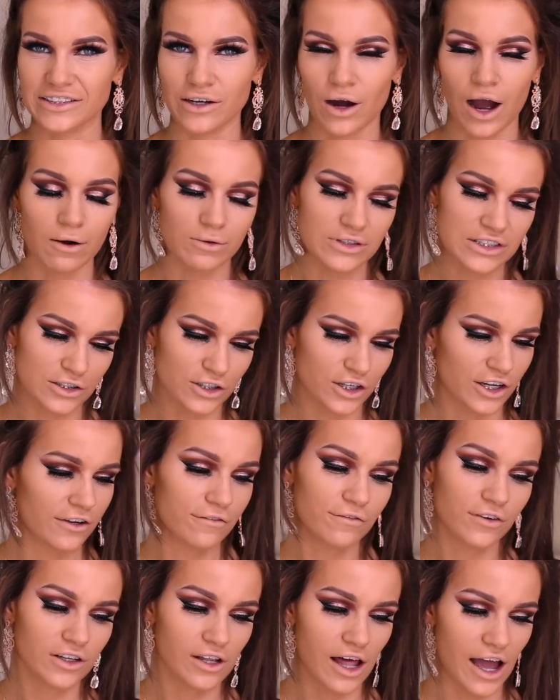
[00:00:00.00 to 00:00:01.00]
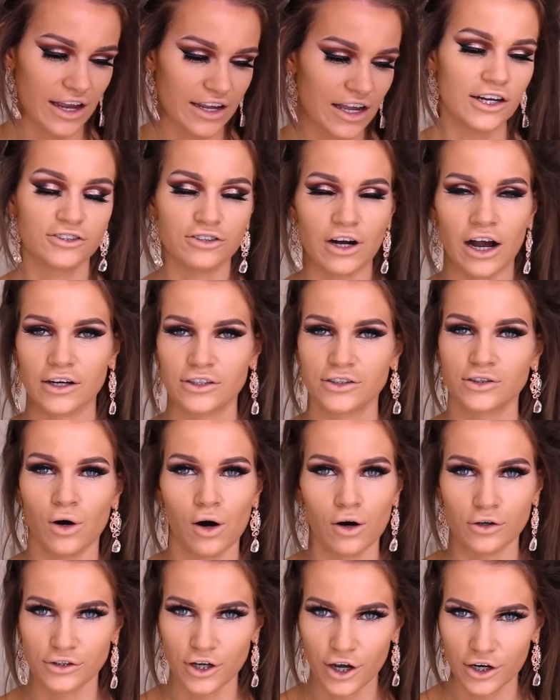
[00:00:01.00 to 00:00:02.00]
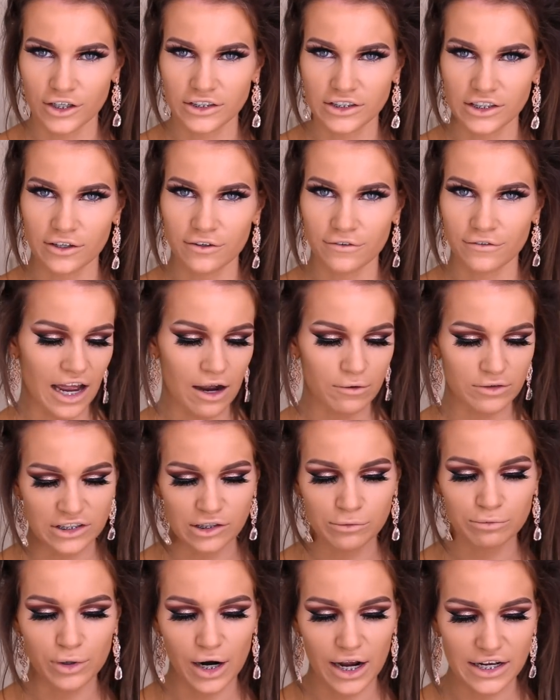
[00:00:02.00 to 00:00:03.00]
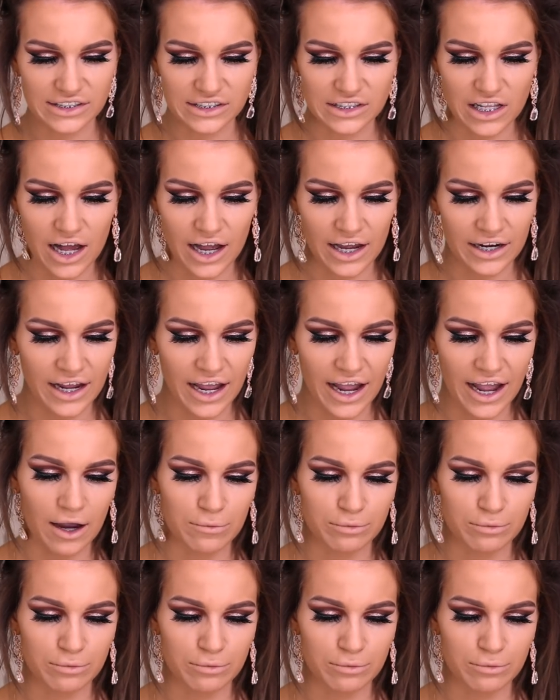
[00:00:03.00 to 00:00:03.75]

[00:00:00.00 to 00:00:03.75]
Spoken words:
so I was looking for like a drugstore alternative. I was in Priceline.